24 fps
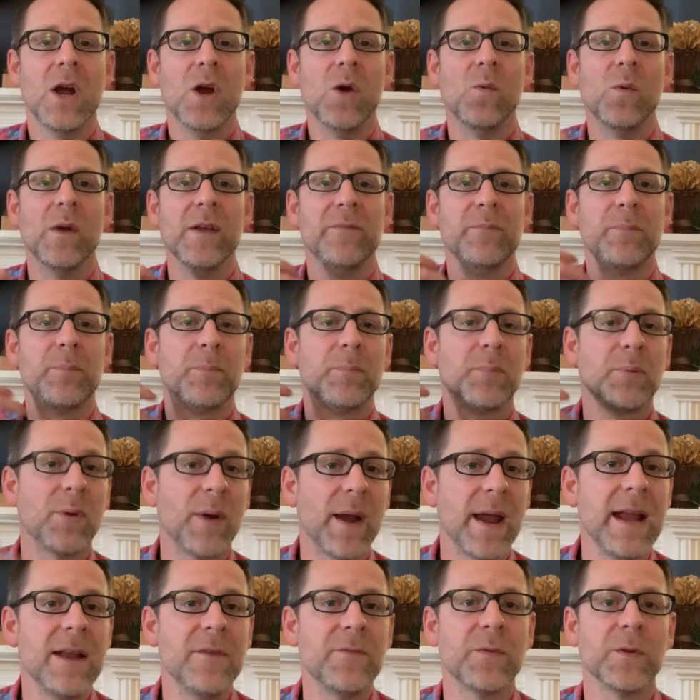We
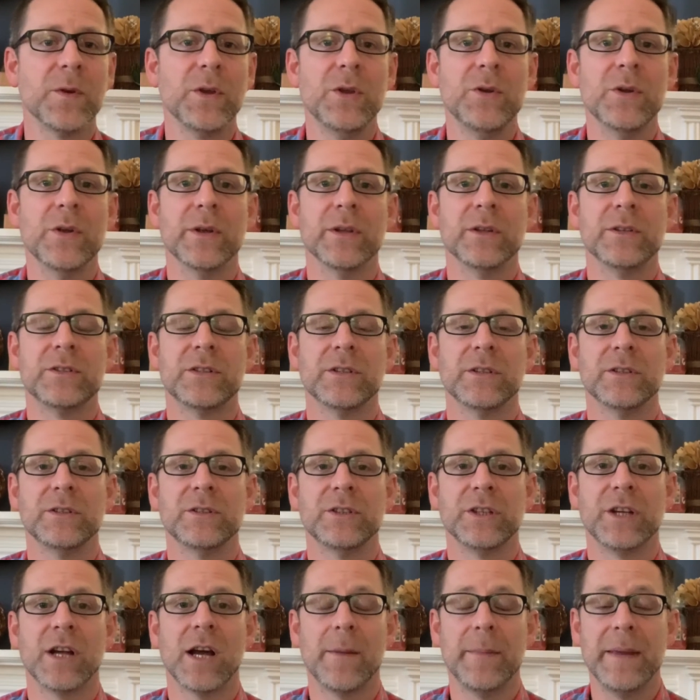prayed for you to
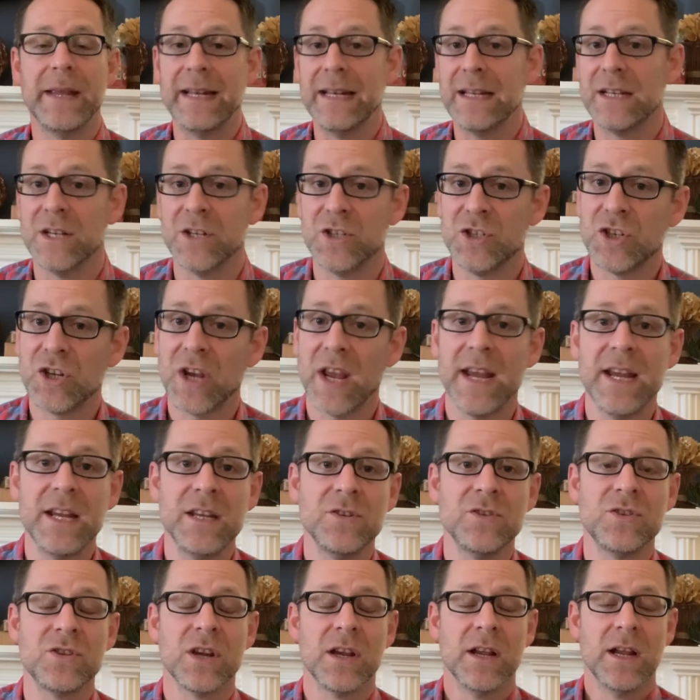come in and to
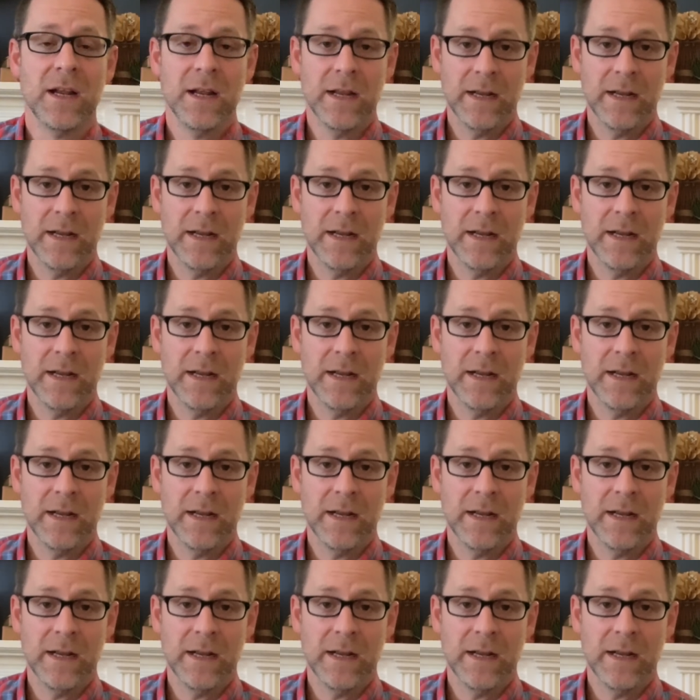change